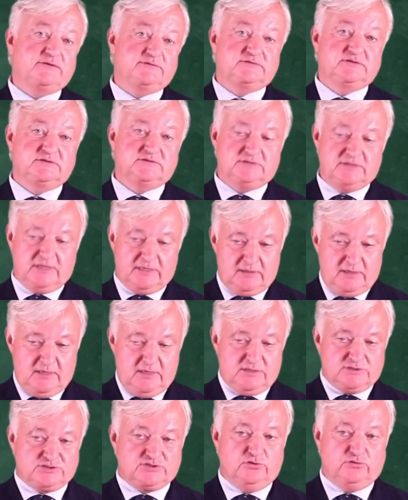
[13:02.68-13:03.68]
entity.
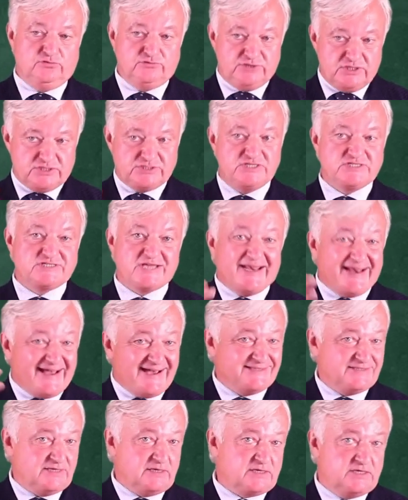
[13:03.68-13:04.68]
So this is
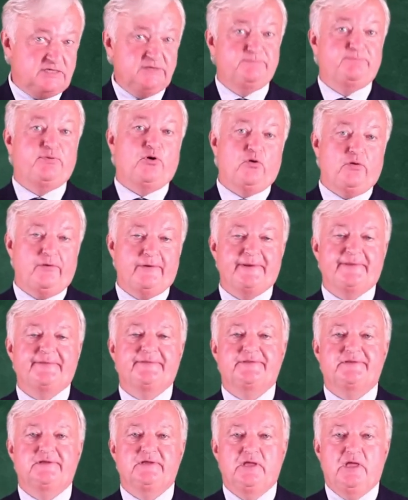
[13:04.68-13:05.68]
another key
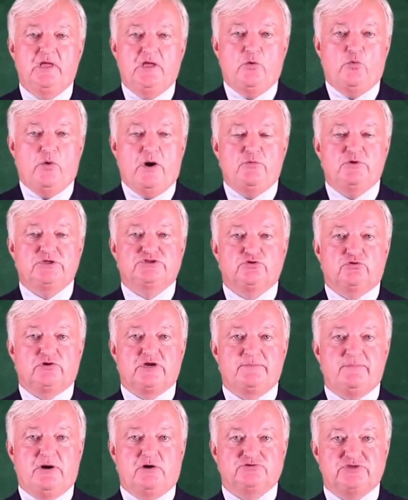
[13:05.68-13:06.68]
point when we
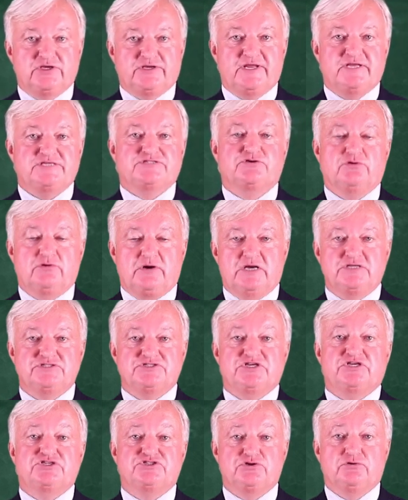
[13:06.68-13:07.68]
talk about a national
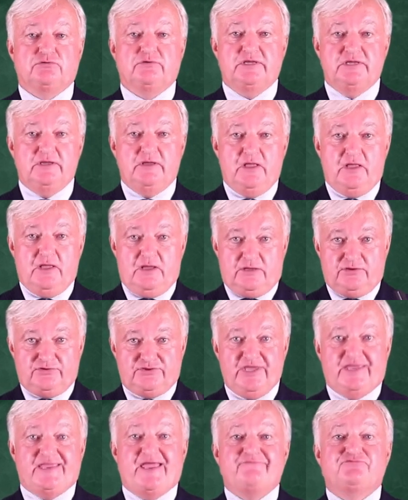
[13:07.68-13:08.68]
organization.
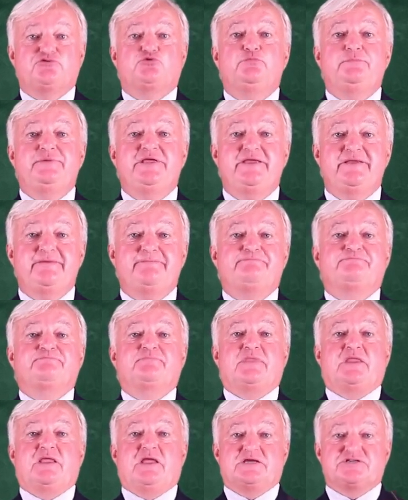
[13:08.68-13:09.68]
They have to be
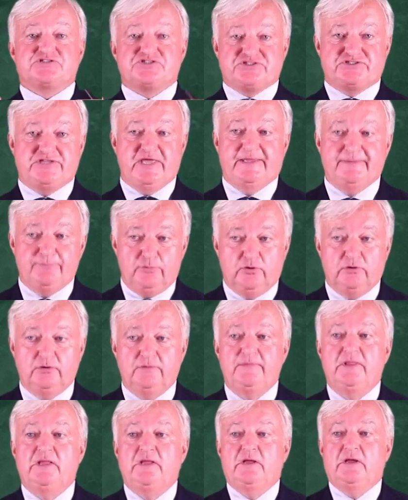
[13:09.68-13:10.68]

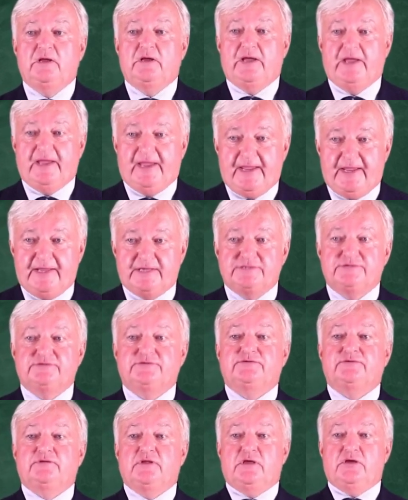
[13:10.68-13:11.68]
stable,
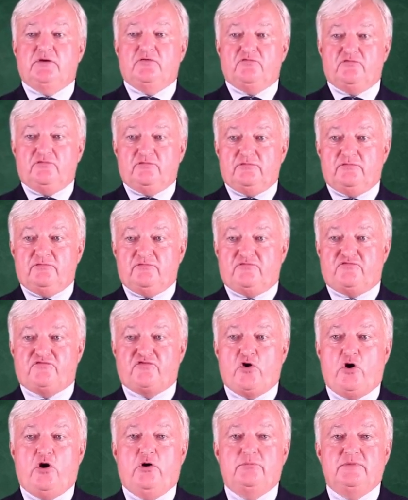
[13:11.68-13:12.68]
and
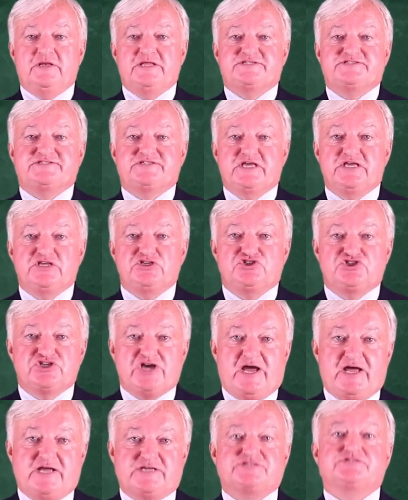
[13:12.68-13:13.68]
from, let's say,
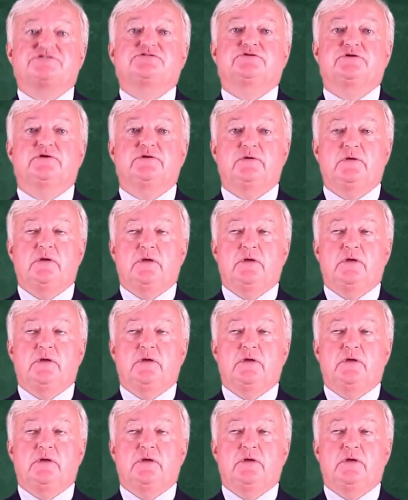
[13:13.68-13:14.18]
just